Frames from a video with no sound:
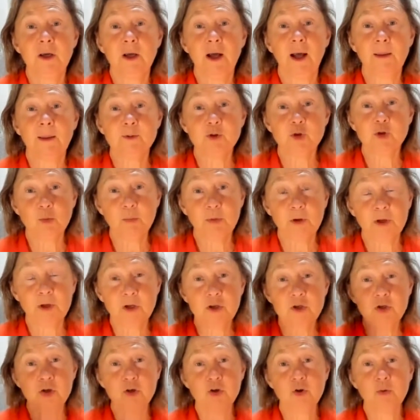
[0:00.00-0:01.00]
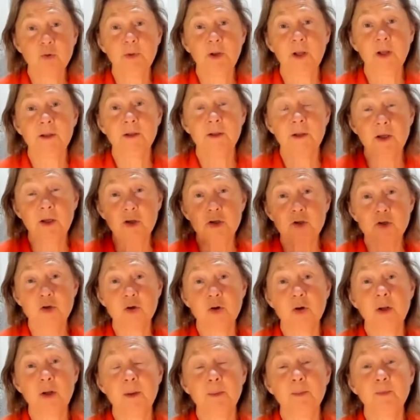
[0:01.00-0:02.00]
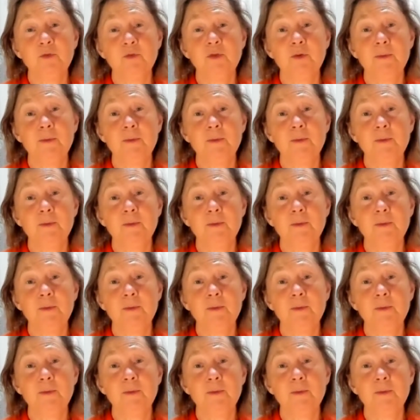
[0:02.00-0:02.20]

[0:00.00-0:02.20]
absorbing into your blood, into your lymph,